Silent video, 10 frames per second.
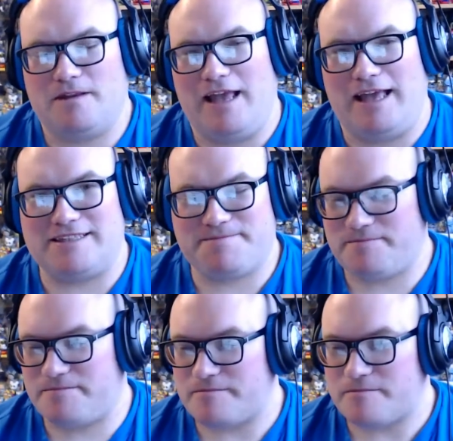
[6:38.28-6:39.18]
Yes.
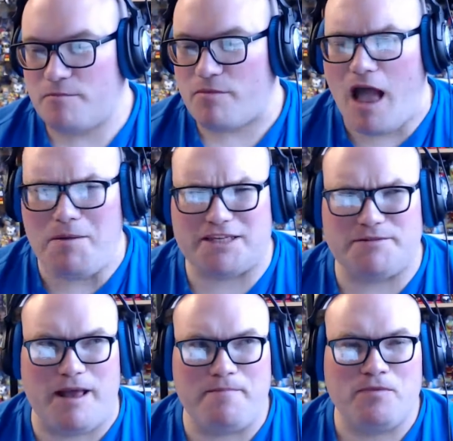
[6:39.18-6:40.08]
I
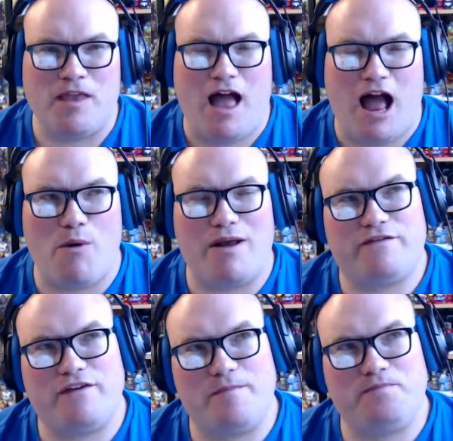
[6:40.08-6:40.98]
must admit, I
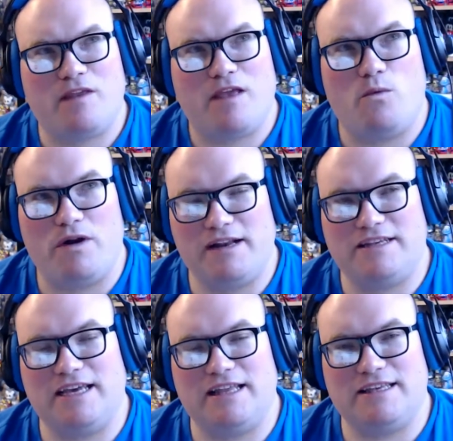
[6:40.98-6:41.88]
went from wanting
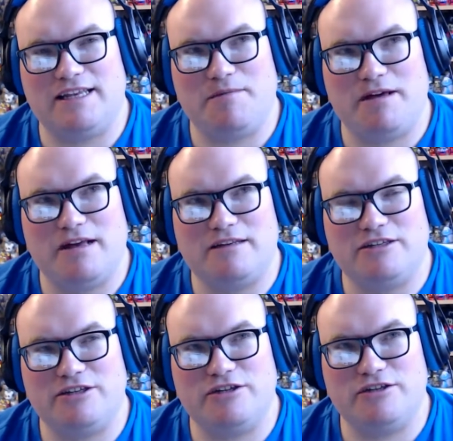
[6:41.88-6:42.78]
to see it at the cinema
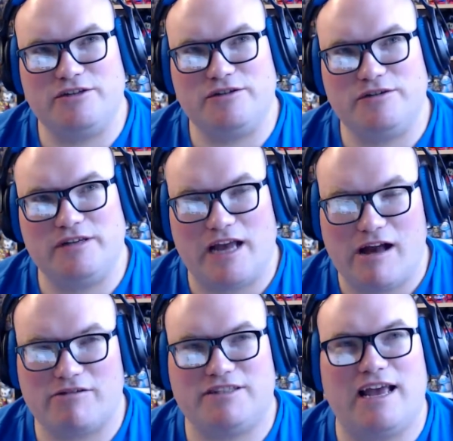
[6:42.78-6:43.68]
to,
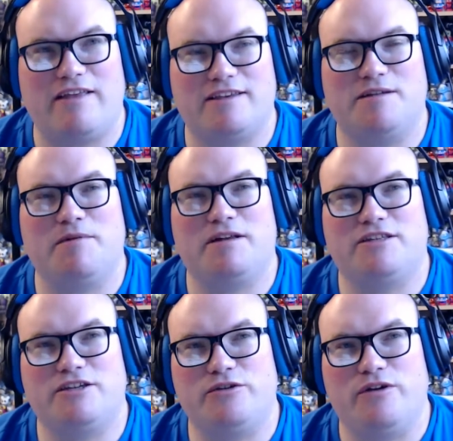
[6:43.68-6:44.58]
I'll see it at the cinema
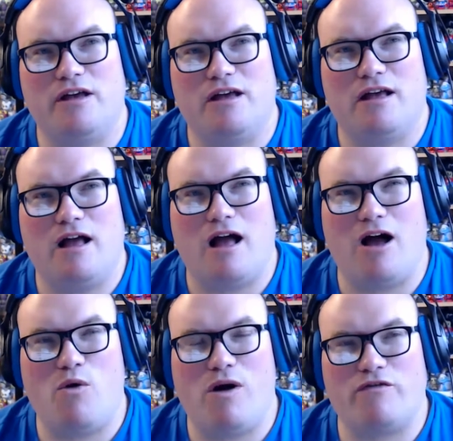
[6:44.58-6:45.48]
to,
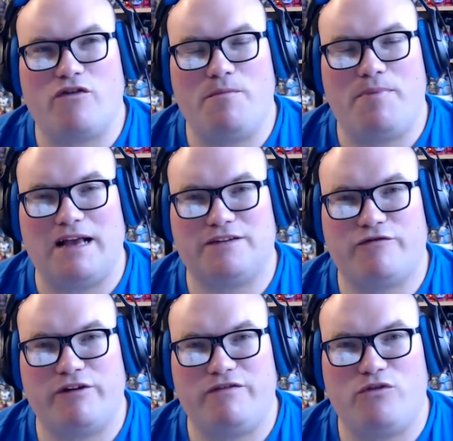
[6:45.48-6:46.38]
oh, I've gone
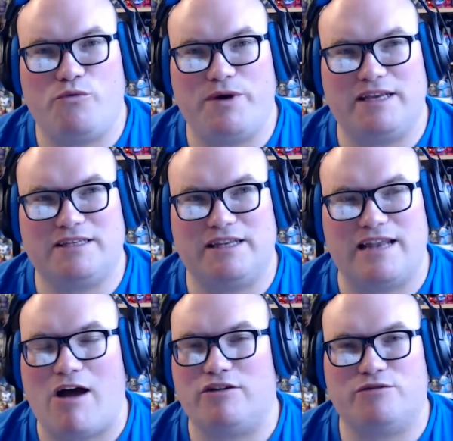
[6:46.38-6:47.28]
past 3-4 weeks
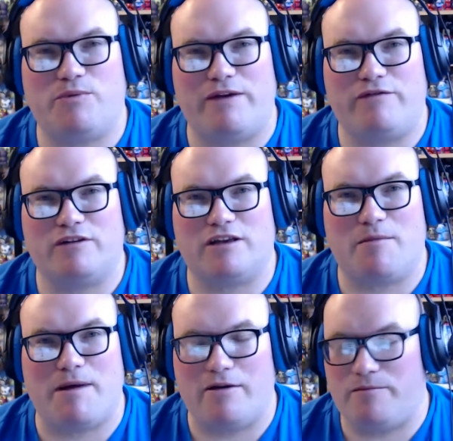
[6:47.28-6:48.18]
and now I just wait for it to
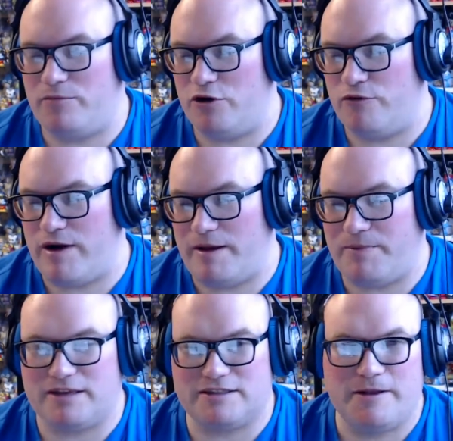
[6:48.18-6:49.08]
come out on Blu-ray,
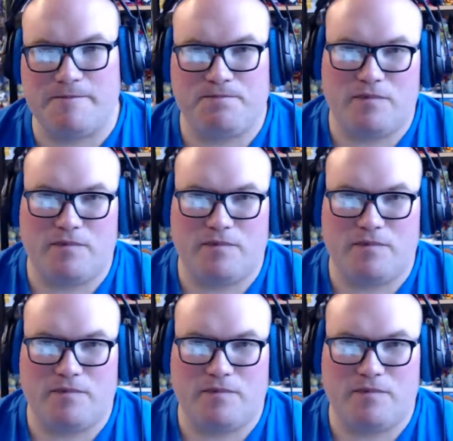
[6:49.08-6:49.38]
because